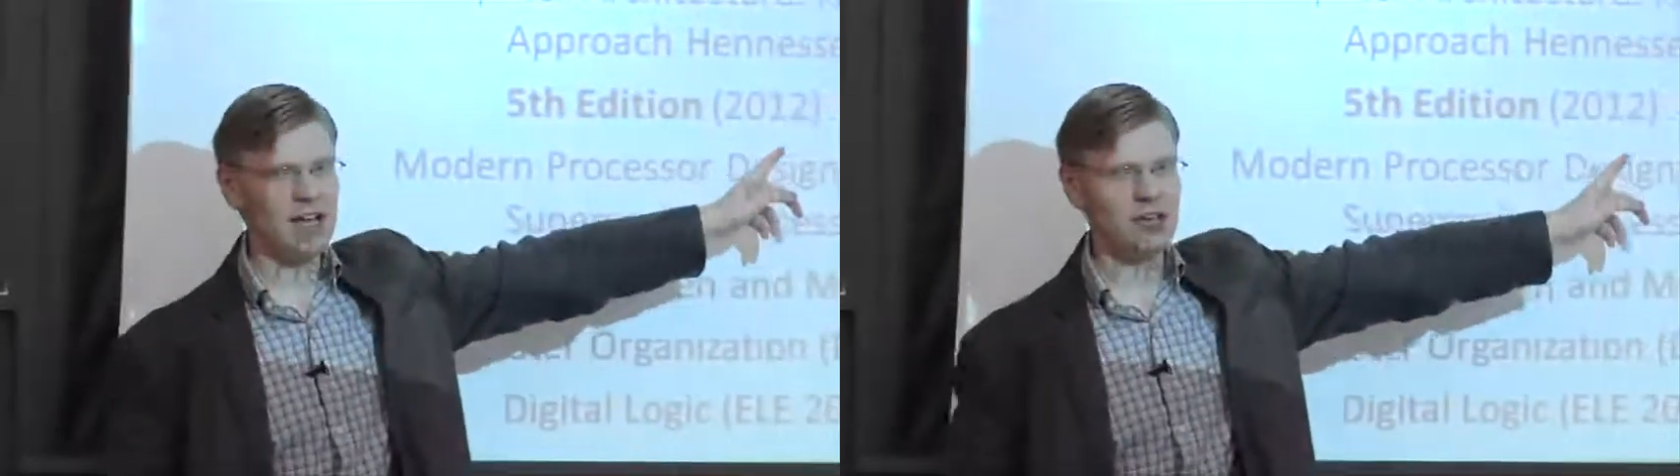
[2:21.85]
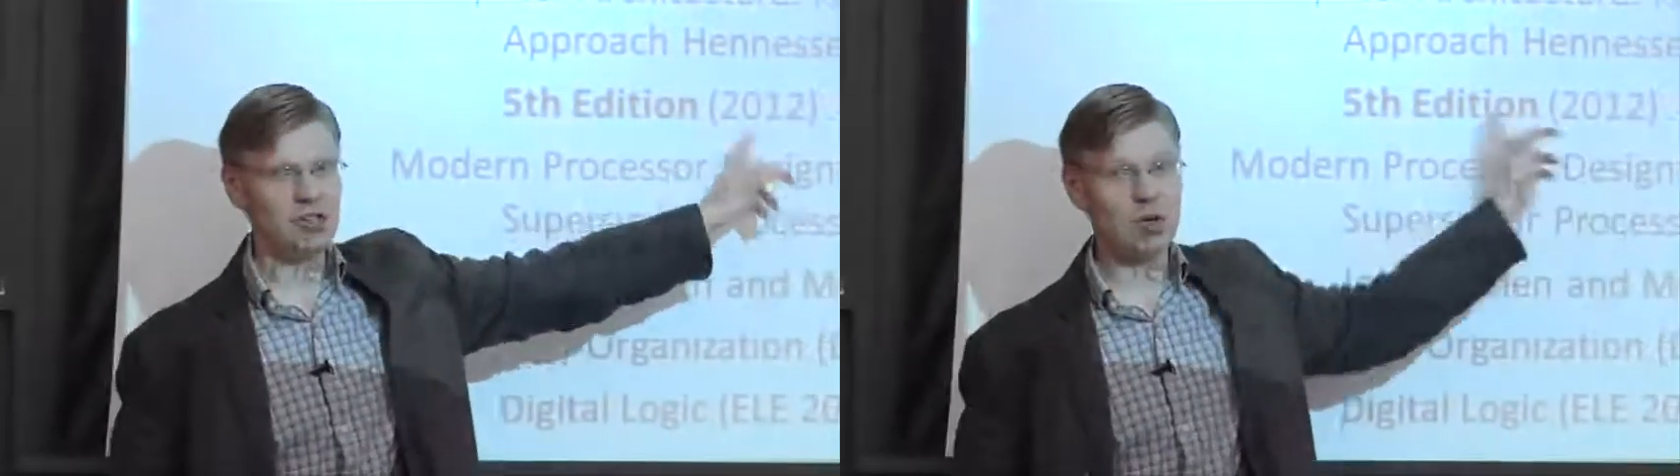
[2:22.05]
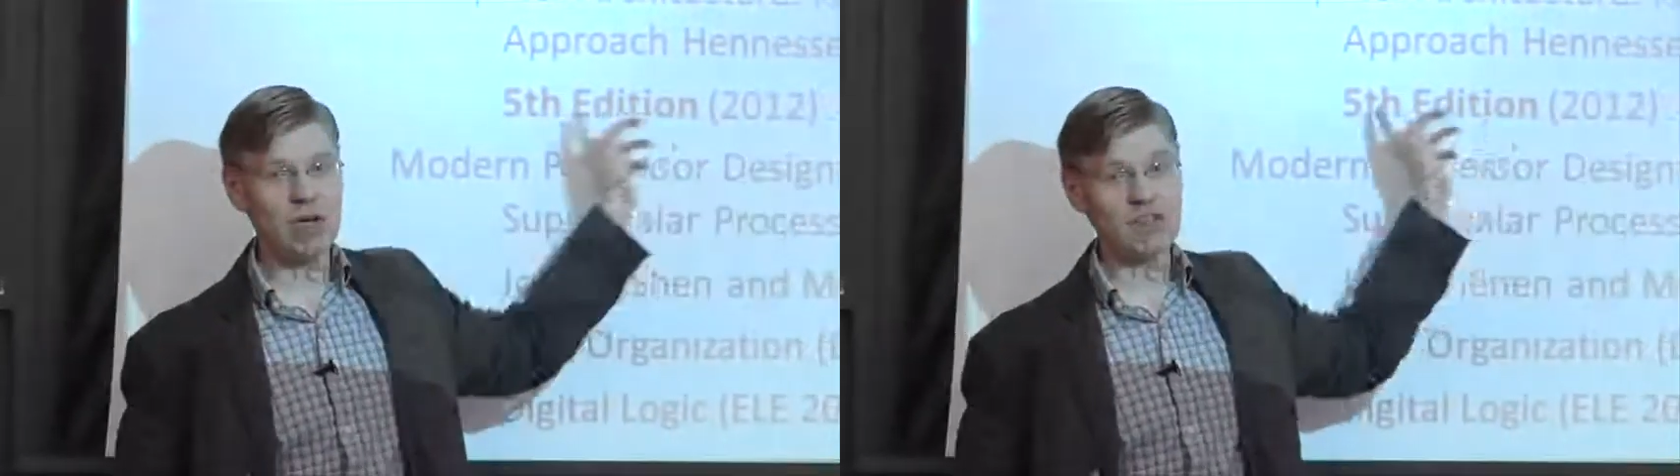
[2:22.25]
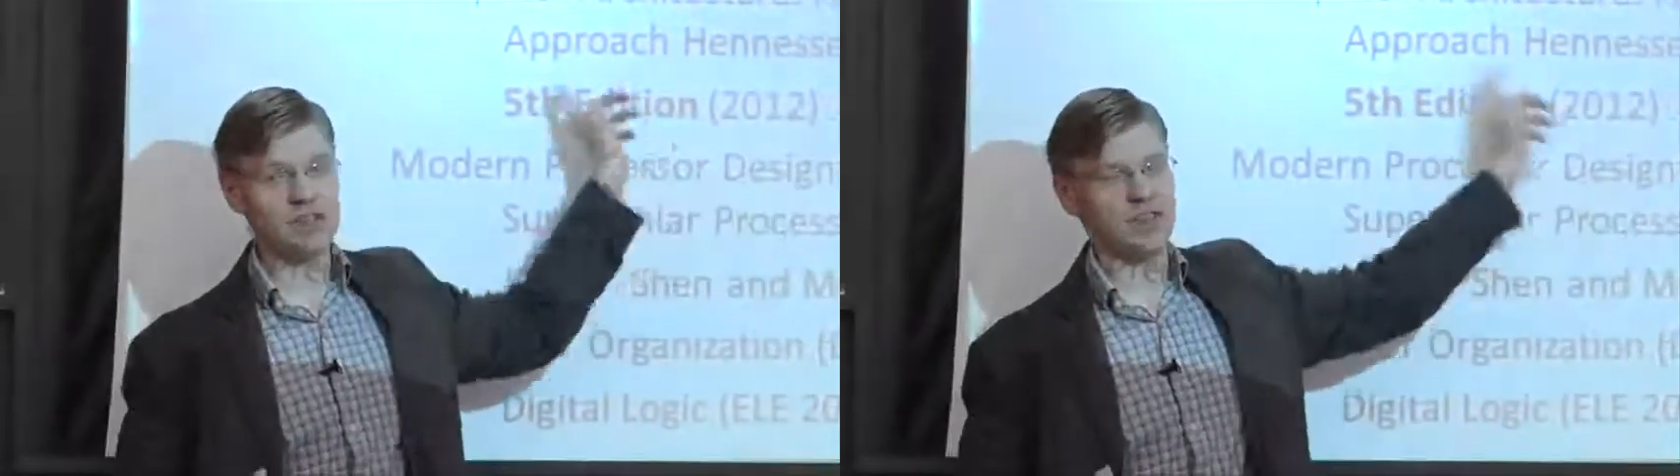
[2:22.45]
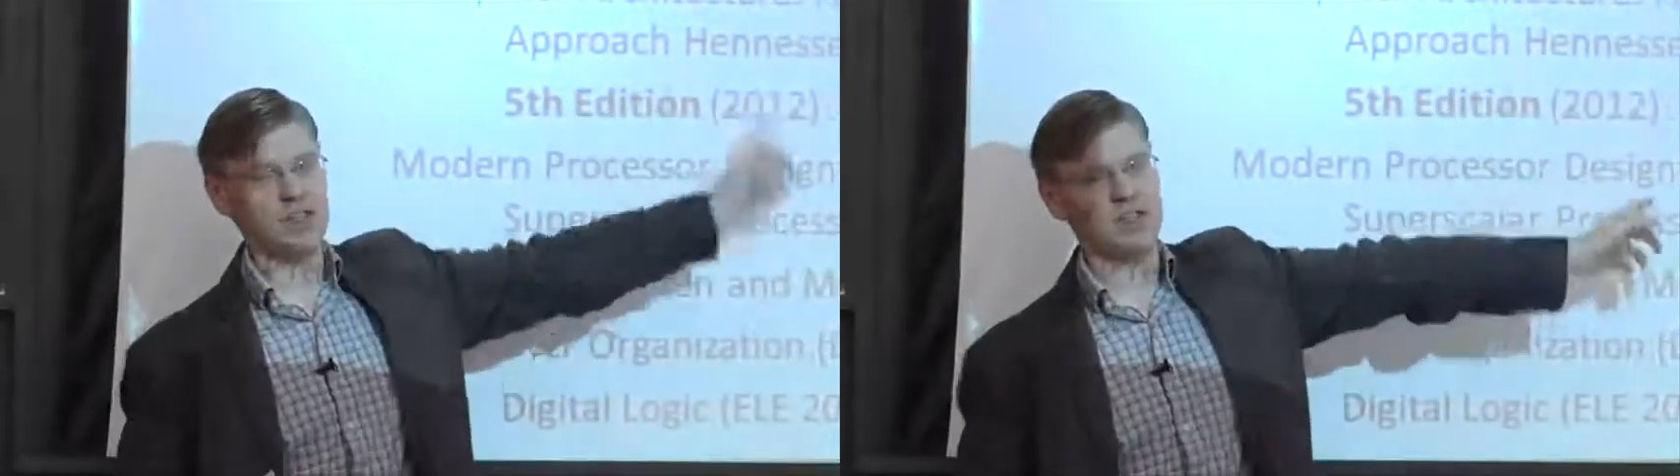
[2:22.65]
and you should go get the
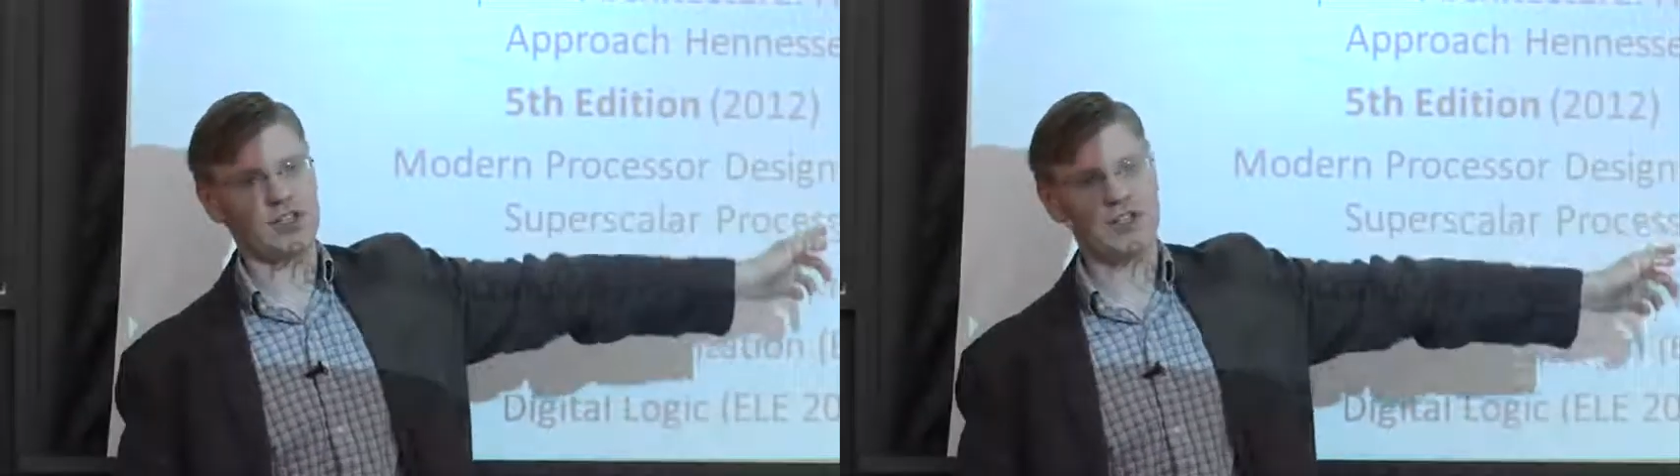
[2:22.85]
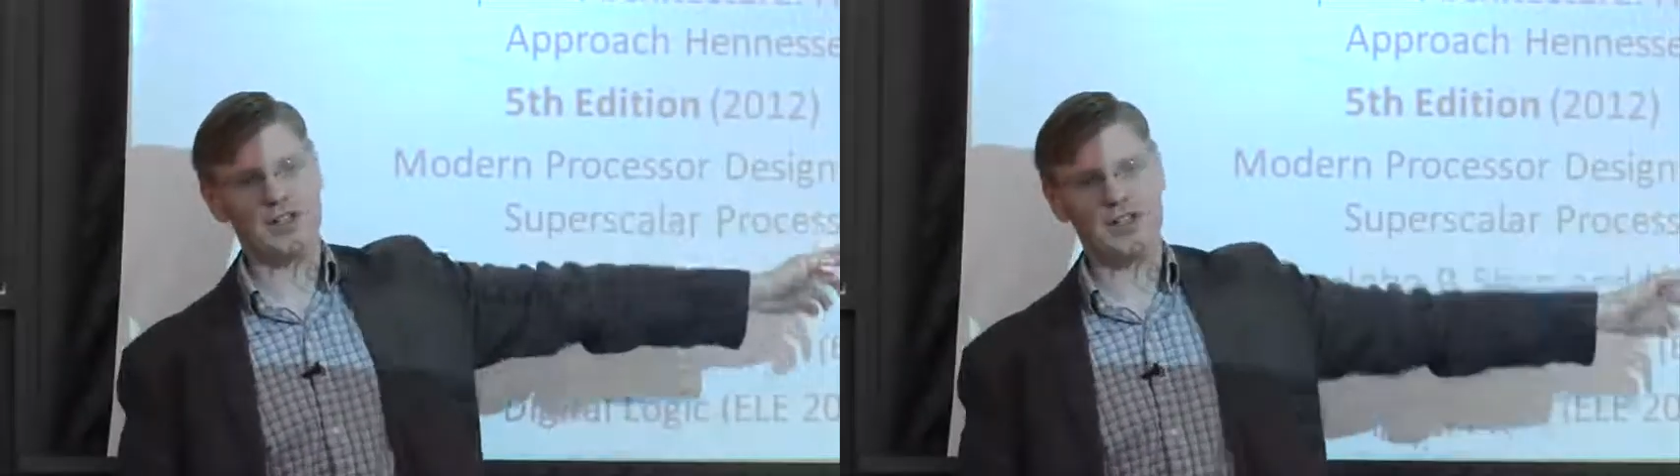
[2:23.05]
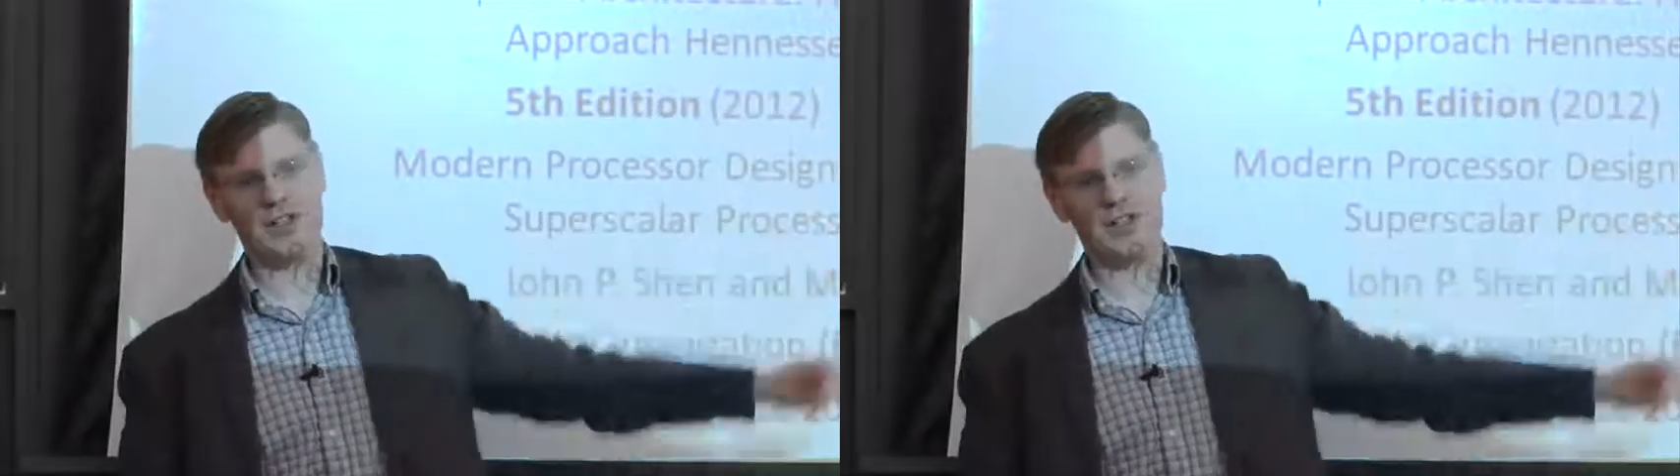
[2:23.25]
5th edition.